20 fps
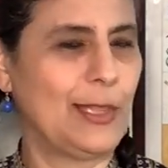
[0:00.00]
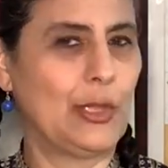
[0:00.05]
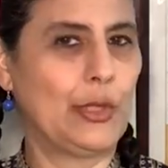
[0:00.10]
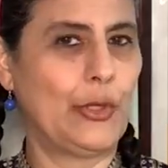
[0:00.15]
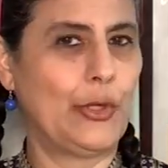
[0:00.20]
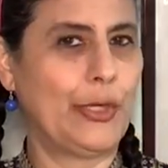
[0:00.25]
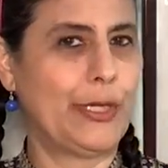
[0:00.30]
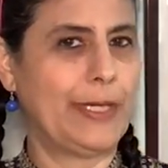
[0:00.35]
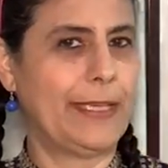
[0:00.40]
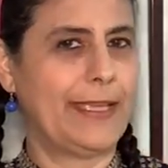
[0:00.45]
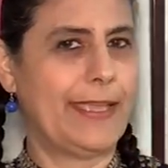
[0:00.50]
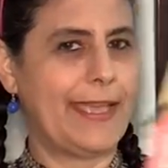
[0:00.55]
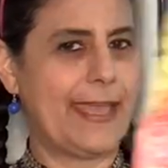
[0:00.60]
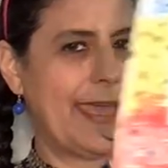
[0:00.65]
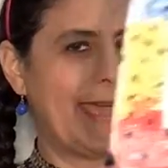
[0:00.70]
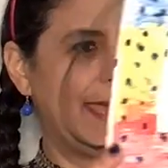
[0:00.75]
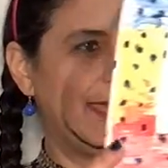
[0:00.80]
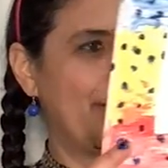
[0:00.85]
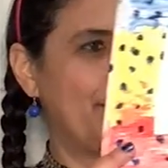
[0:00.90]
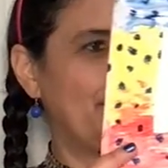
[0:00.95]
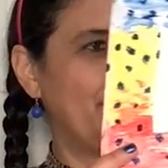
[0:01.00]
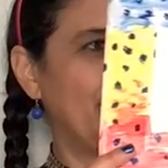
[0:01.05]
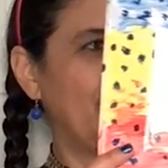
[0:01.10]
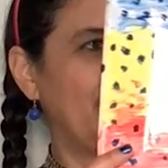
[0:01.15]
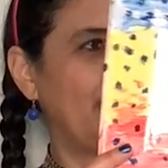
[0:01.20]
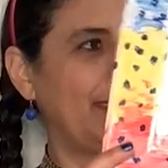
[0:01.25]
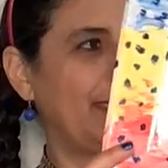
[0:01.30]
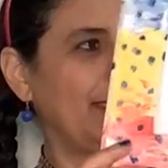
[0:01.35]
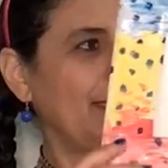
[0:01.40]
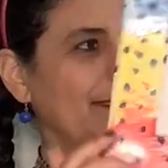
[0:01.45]
look at
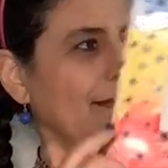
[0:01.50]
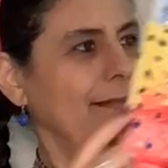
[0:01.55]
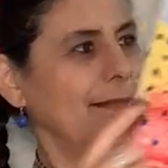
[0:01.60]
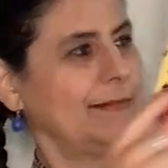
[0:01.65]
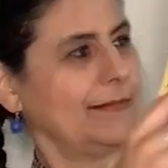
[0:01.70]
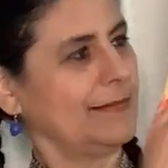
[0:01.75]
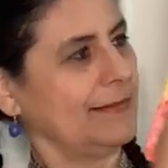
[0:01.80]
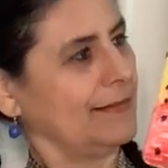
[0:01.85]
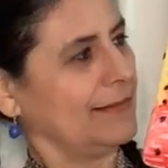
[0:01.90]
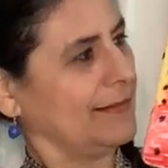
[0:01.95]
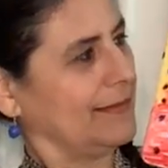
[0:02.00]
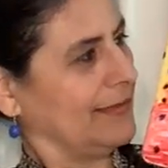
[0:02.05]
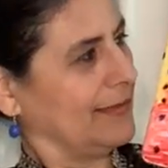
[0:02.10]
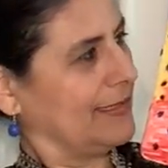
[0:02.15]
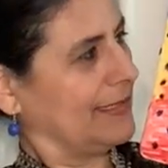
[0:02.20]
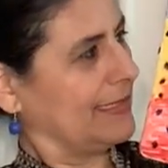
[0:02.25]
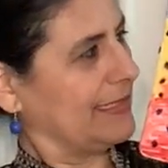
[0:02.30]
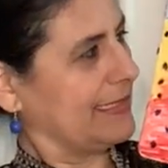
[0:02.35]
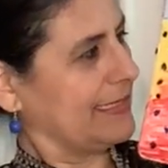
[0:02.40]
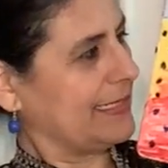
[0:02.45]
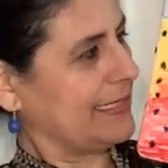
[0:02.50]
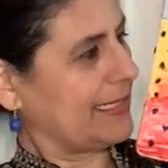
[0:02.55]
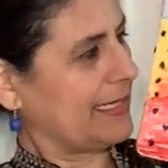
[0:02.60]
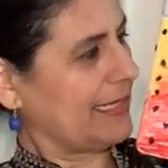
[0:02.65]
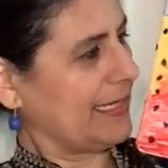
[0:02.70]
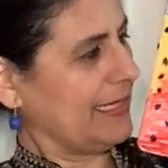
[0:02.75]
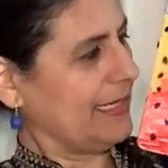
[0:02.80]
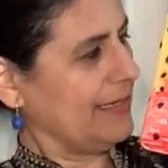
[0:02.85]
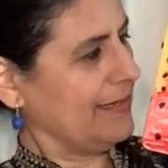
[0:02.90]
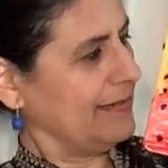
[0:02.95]
my
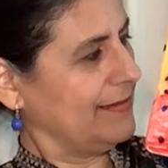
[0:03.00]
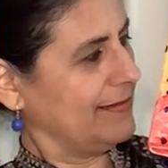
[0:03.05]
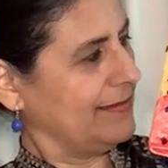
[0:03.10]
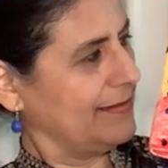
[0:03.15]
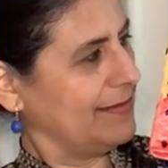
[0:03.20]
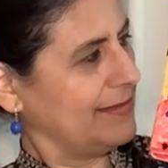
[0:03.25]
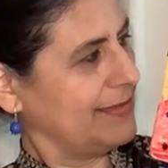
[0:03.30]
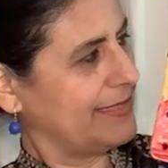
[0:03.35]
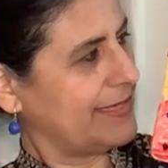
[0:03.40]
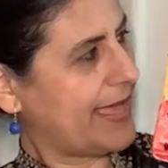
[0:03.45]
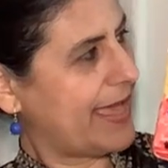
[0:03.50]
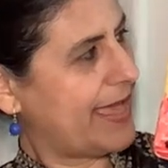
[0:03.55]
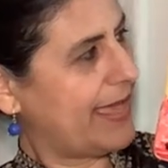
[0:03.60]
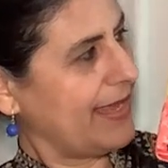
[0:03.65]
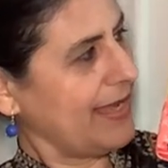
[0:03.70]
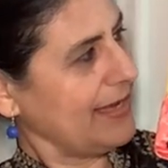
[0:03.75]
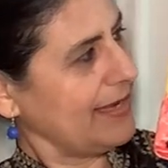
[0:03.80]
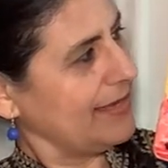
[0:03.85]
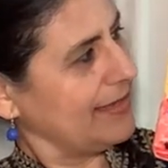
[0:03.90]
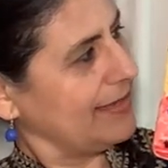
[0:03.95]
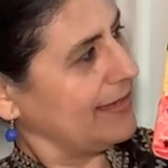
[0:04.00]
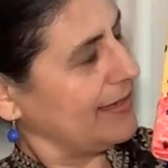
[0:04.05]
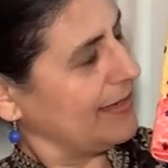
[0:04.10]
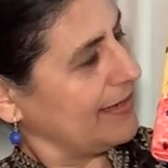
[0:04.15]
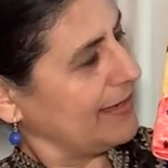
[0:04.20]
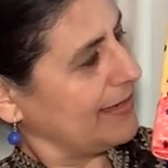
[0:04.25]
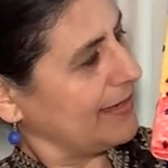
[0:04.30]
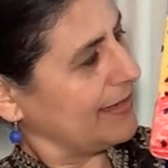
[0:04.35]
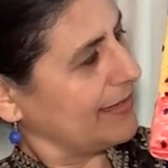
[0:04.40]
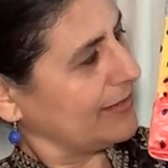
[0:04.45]
D, Dad.
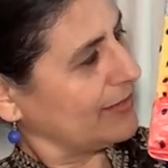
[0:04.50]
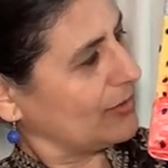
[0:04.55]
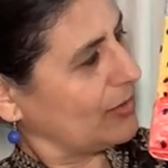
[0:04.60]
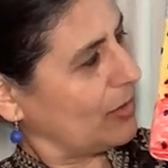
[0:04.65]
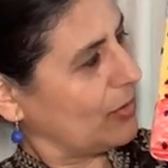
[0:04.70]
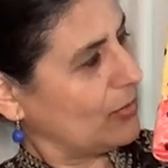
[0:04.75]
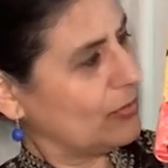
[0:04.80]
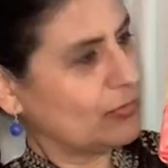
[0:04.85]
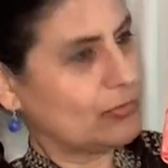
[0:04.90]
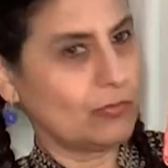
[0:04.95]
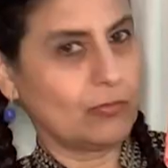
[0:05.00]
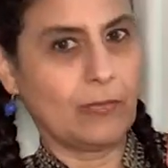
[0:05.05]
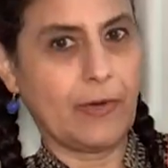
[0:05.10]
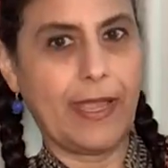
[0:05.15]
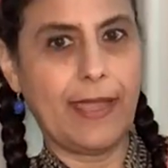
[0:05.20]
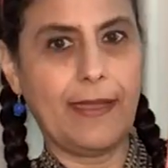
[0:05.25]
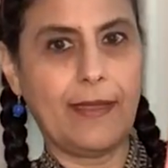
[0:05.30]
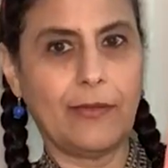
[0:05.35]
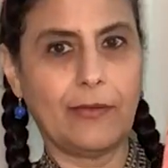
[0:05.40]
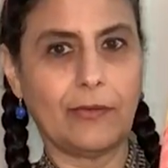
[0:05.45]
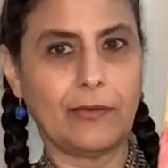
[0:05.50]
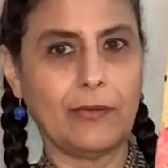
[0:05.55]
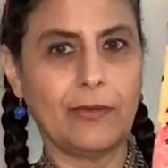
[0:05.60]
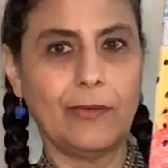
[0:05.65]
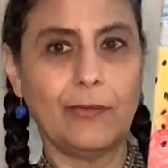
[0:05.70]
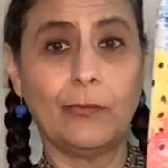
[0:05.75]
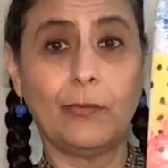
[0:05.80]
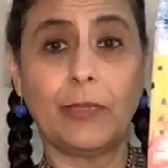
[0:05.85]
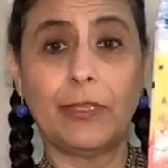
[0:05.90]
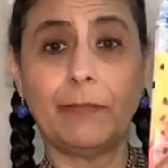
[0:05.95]
It goes round.
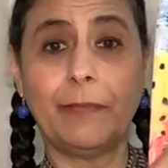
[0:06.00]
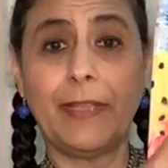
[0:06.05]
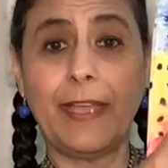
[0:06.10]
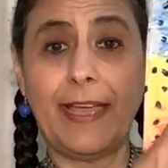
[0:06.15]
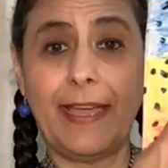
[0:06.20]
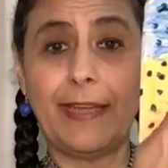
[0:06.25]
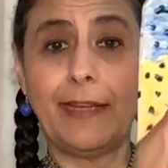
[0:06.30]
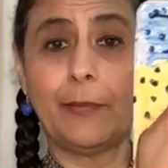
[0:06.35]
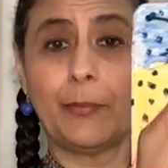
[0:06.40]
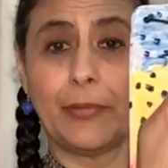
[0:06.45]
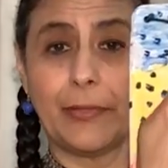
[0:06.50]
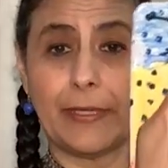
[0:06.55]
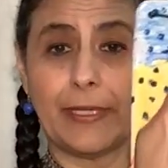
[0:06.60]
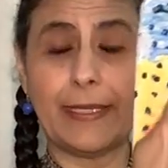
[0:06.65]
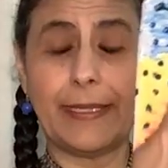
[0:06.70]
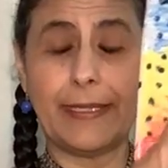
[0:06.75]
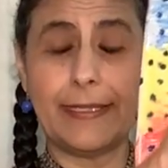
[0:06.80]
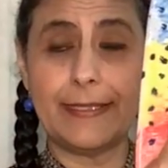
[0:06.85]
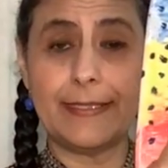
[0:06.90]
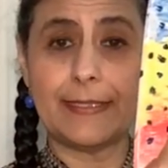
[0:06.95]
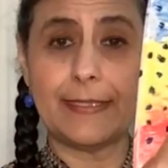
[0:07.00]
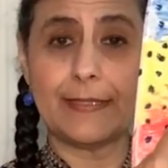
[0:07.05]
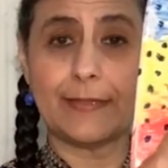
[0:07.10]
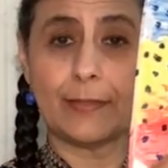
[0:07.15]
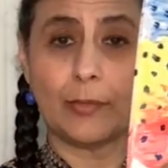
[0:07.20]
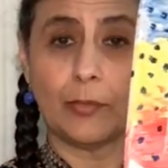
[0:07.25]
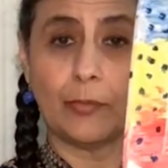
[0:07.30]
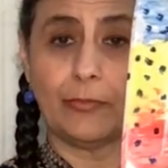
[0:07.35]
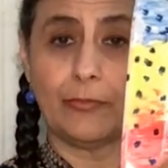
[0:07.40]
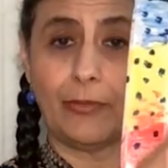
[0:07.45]
We've had it pretty easy
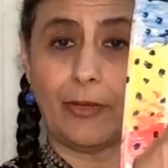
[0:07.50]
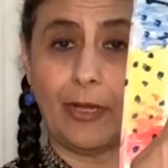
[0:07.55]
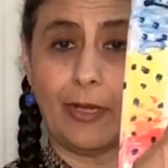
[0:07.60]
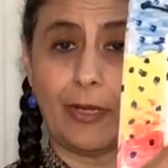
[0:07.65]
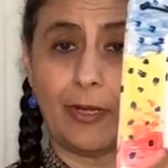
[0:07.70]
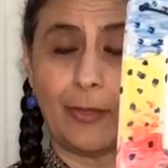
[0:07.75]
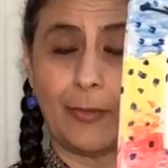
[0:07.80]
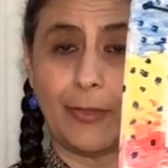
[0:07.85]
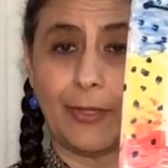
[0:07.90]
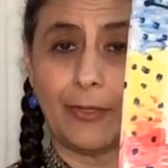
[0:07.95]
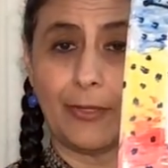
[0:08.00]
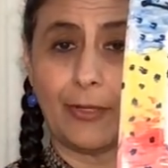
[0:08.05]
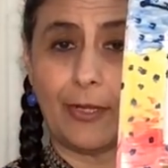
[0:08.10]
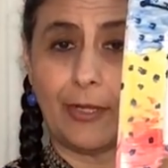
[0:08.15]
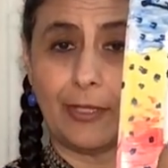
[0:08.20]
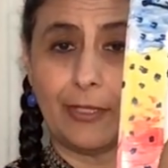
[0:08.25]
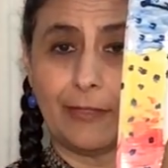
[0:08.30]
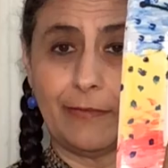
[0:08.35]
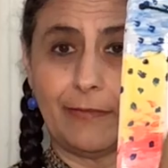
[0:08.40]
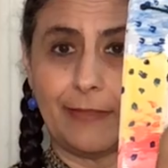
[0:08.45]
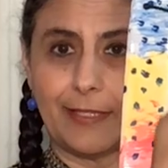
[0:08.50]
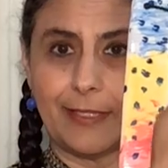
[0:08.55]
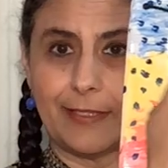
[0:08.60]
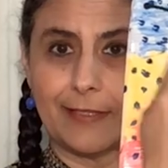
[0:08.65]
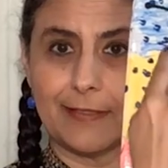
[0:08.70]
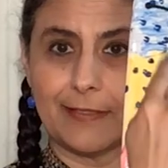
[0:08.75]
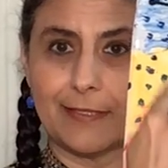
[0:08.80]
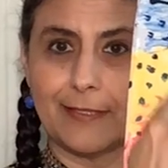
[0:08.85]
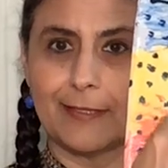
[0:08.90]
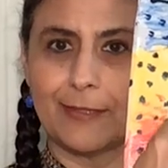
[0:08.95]
so far with all of
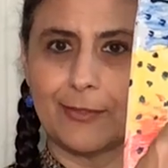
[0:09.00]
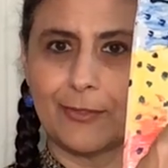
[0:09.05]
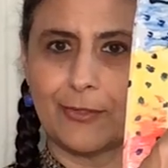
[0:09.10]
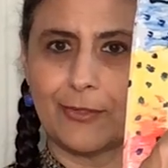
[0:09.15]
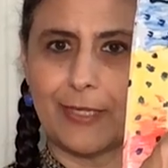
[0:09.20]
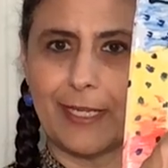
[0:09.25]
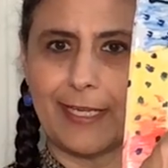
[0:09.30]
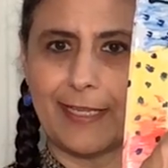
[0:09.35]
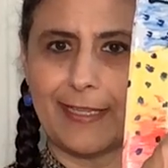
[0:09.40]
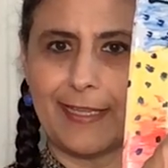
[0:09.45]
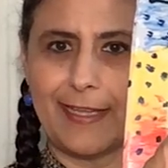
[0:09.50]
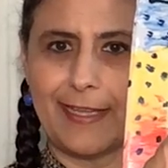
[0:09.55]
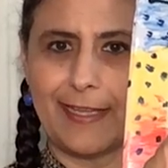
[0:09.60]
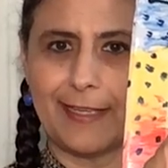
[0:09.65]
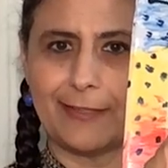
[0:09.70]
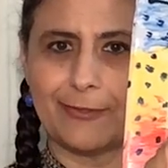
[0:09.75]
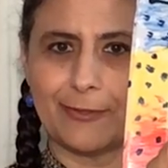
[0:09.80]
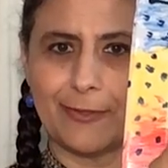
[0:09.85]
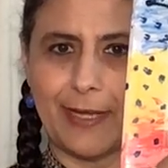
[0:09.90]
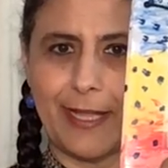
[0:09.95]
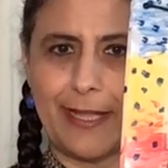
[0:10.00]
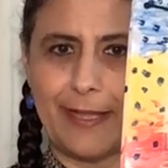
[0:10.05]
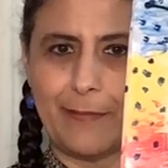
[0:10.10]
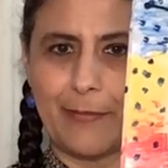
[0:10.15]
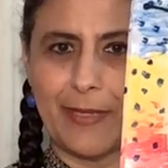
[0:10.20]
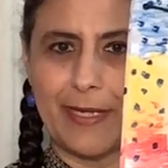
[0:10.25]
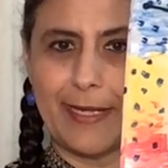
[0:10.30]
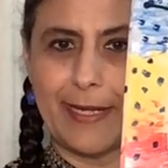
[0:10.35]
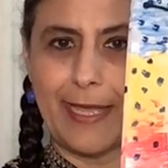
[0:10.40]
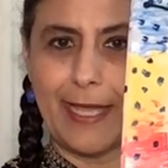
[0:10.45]
these straight lines, right?
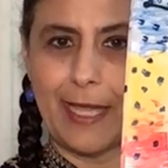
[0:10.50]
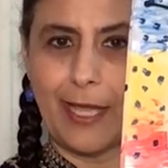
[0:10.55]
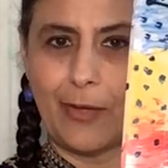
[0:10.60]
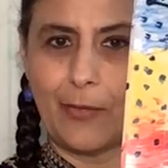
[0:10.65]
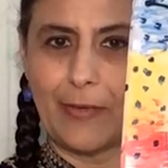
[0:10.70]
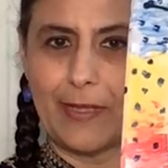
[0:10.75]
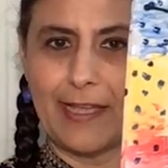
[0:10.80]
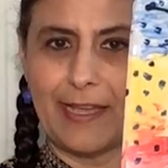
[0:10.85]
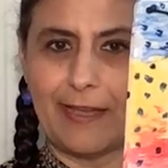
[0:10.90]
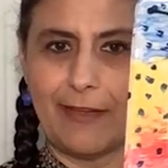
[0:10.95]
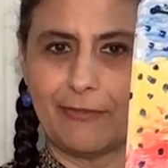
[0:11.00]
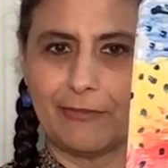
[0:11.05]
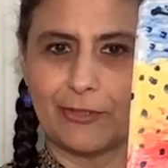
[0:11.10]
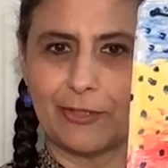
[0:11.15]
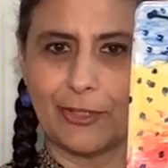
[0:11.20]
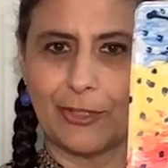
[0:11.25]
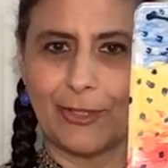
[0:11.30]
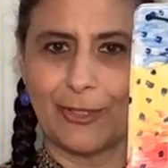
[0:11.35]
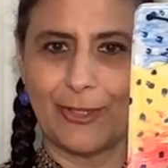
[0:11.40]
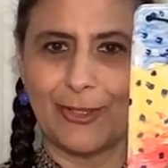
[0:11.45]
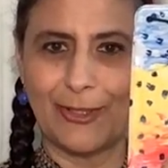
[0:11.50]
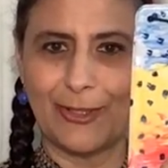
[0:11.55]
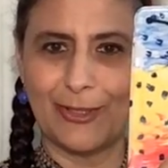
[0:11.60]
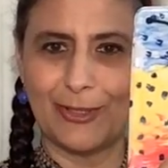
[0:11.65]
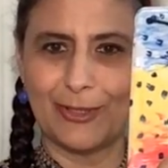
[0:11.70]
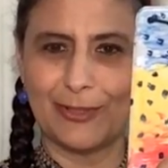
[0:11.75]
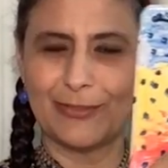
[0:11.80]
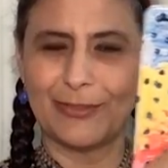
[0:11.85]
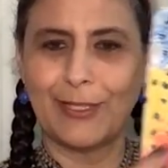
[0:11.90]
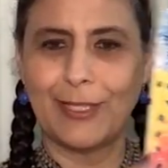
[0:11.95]
But now we have to
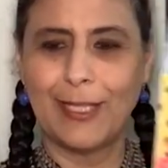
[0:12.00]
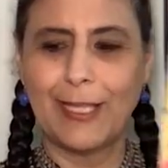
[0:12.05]
curve.